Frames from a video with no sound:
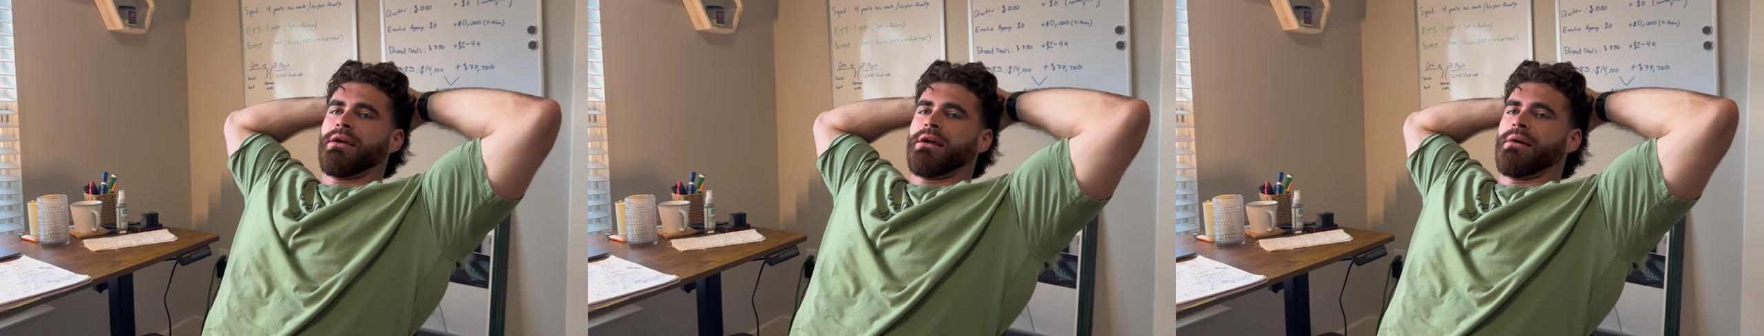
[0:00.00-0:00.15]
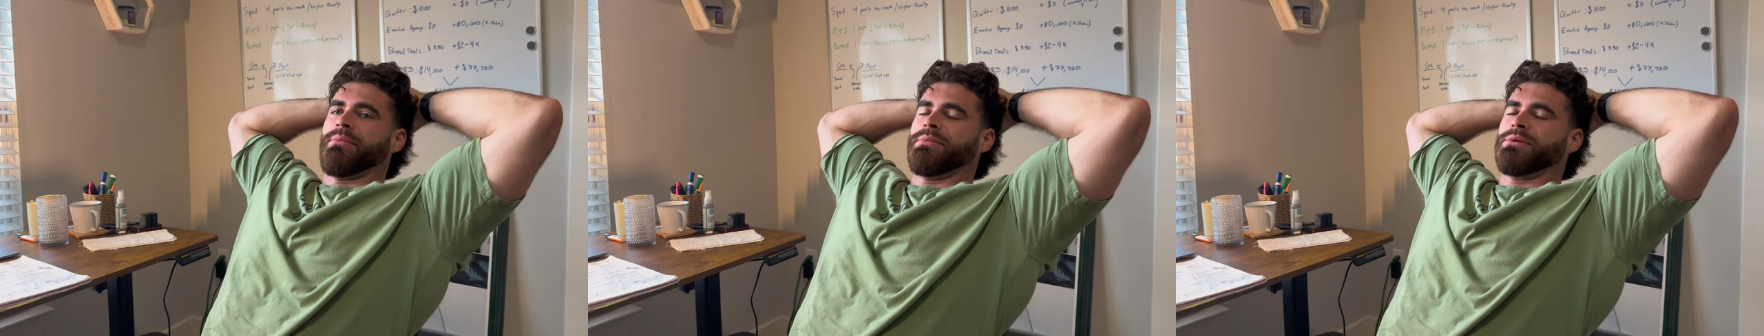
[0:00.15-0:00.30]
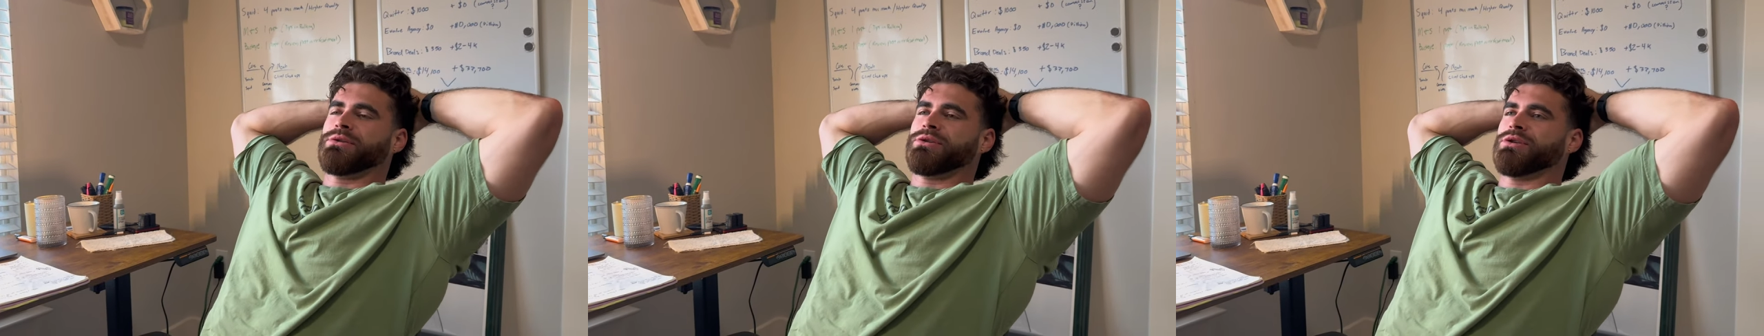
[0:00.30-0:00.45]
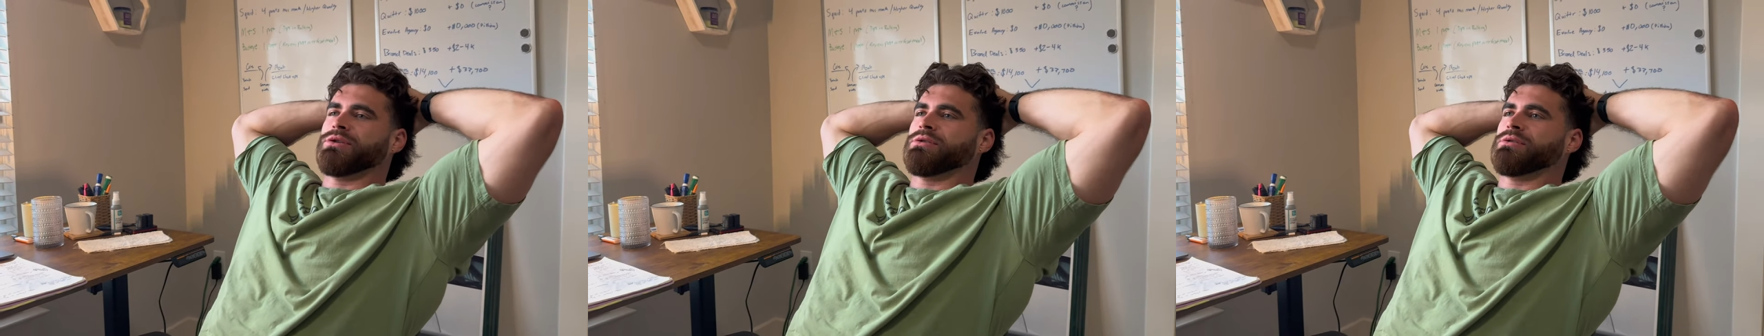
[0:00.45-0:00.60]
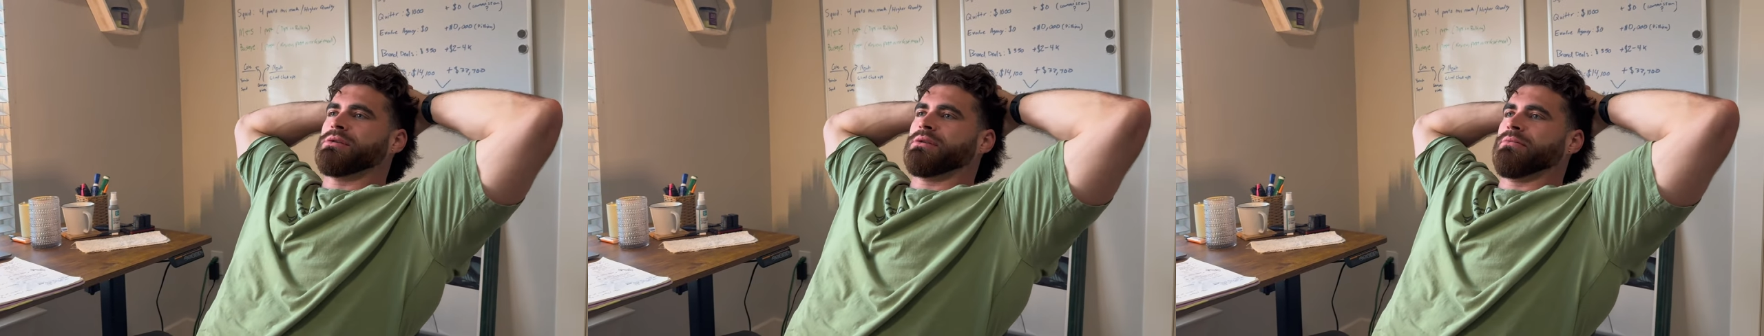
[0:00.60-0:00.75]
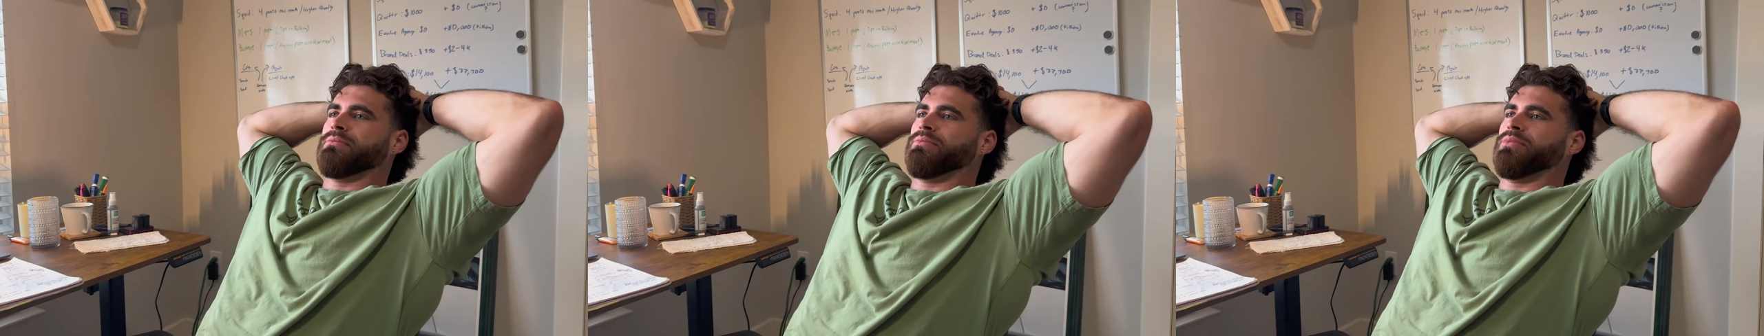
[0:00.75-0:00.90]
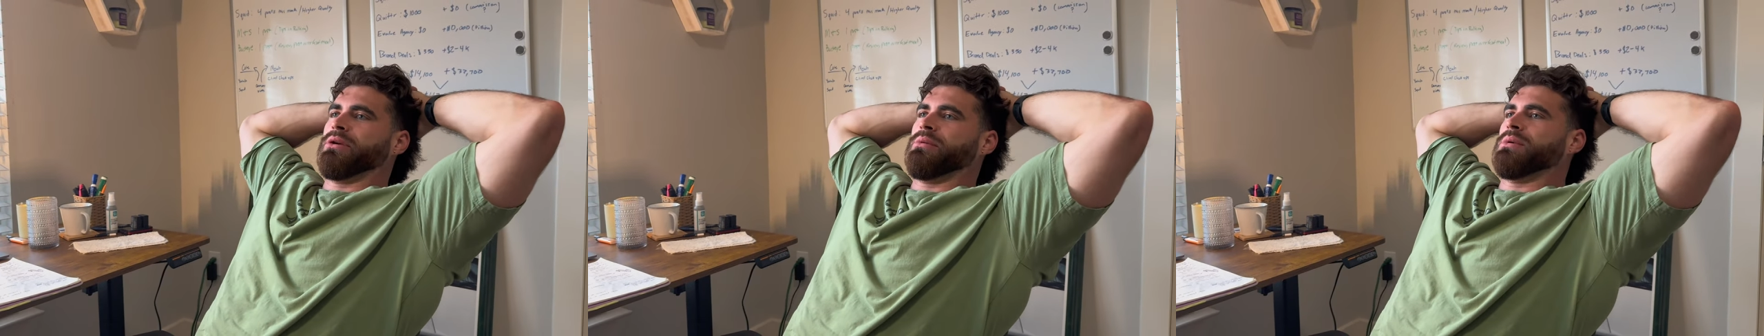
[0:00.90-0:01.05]
I'm mean,
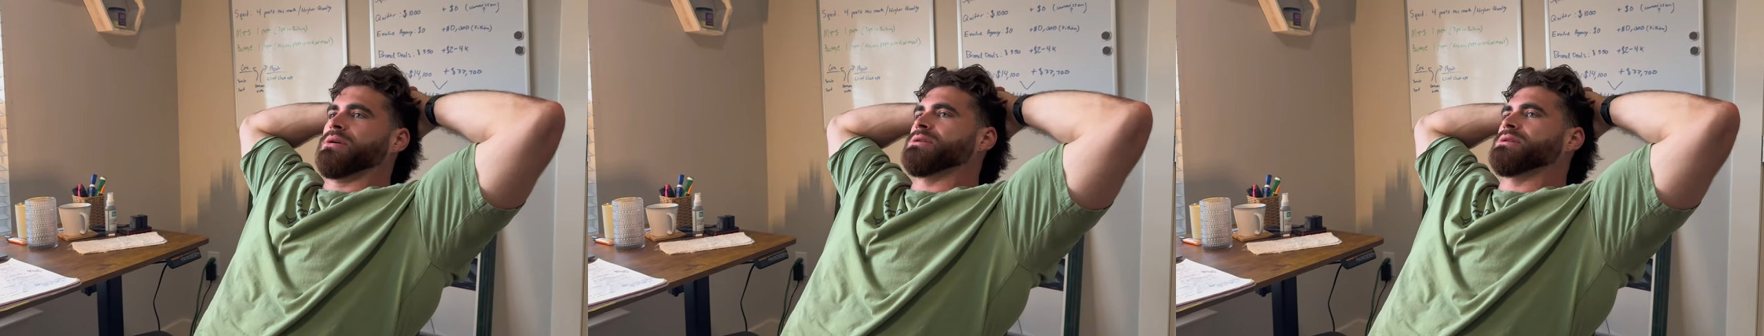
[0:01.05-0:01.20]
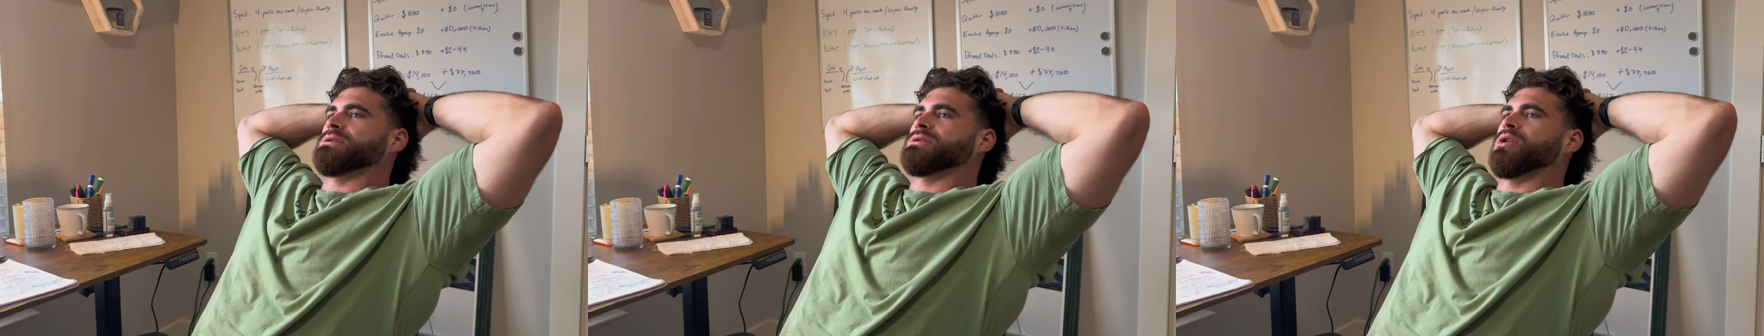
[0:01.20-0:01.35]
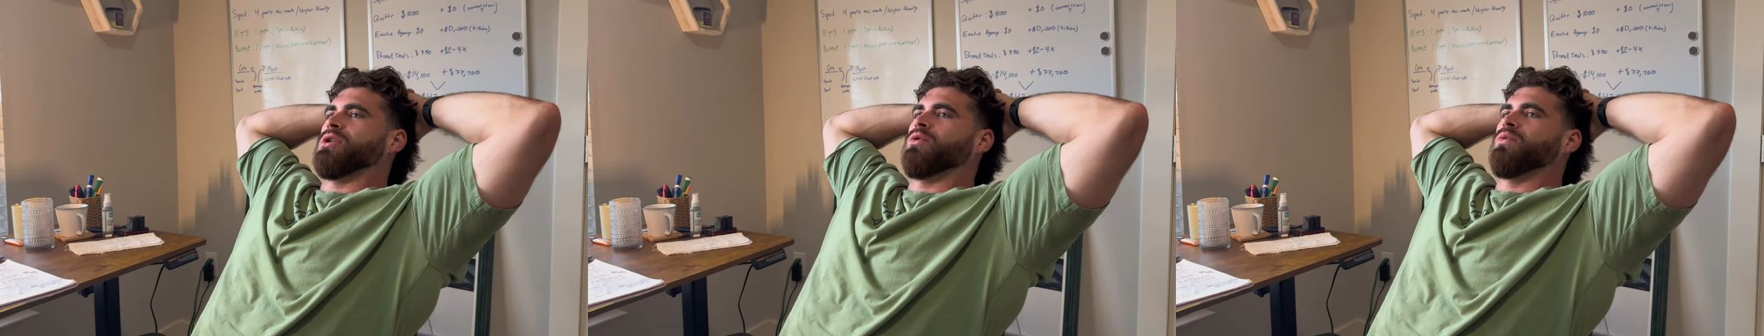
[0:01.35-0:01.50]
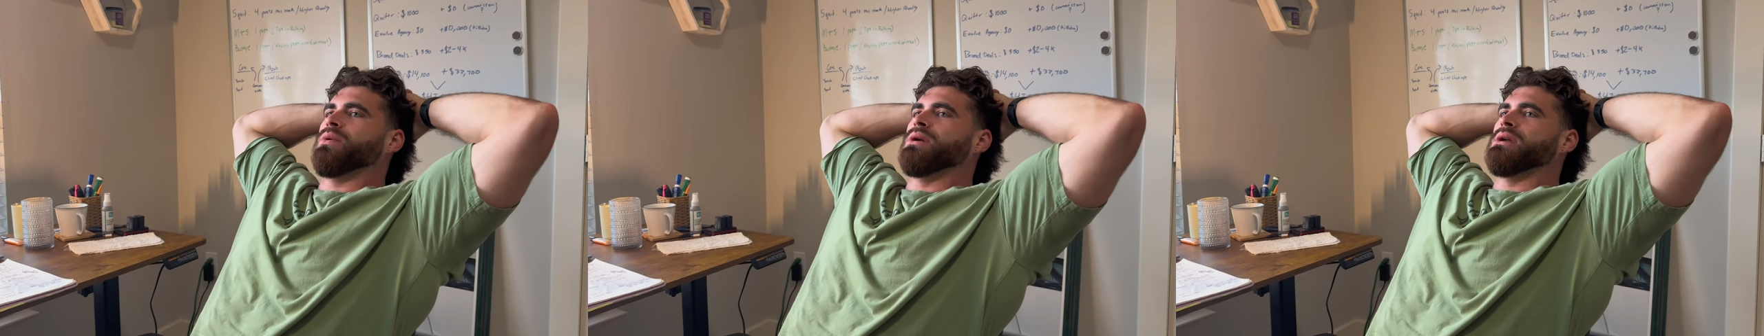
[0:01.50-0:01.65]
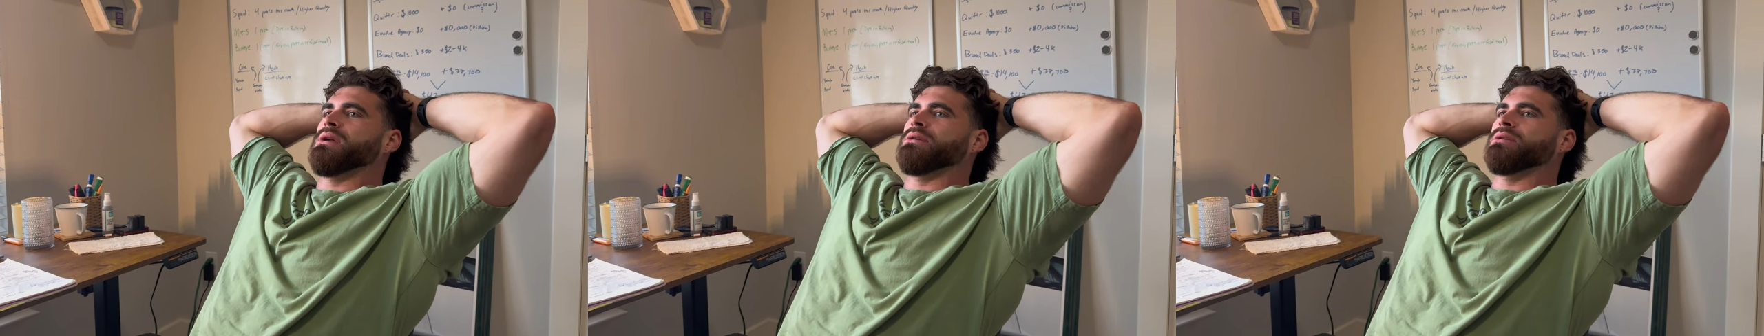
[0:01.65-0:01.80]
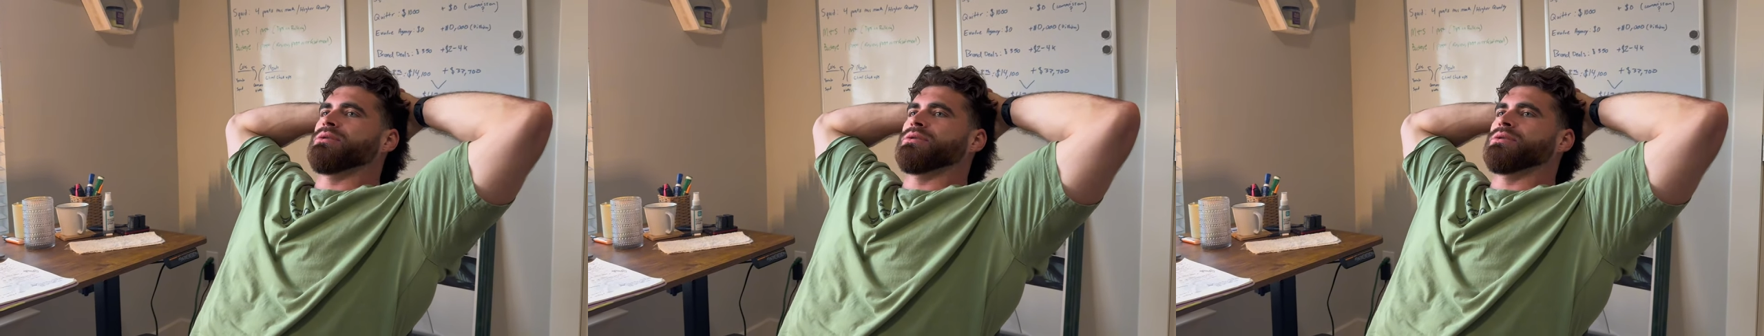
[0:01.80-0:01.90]
just pretty much this whole week